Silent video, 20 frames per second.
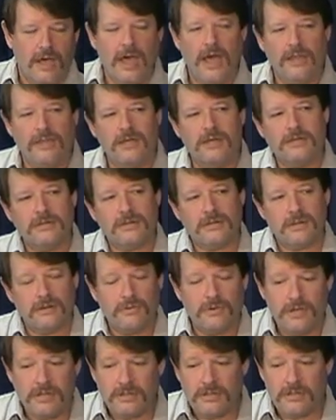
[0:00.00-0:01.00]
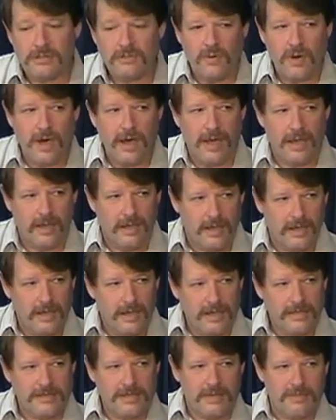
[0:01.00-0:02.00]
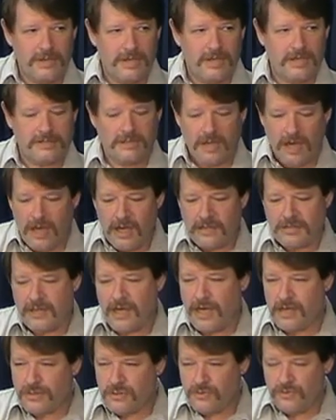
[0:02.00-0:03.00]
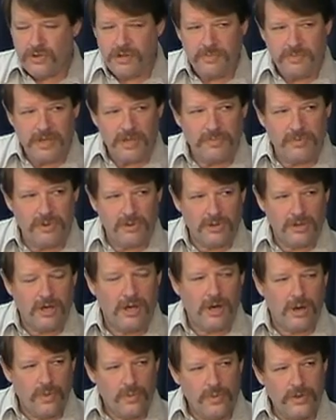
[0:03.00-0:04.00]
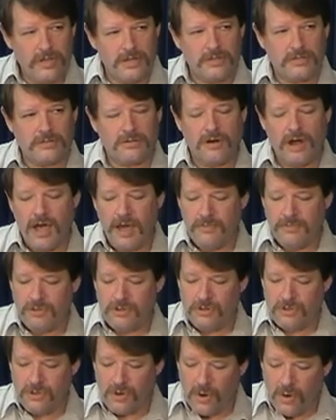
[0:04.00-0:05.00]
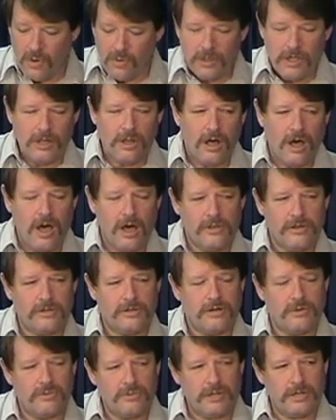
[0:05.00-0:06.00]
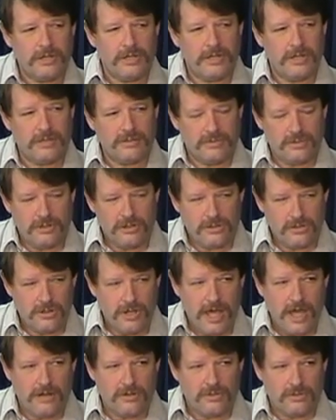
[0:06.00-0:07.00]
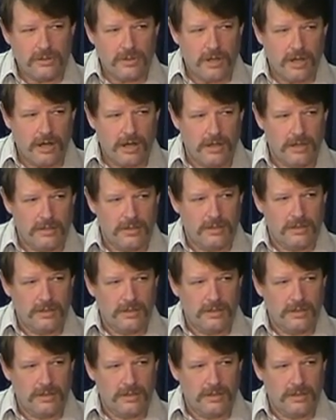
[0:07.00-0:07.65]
And these are the reasons why. He said, because us as free people, we ascribe to the only law that there really is, which is natural law.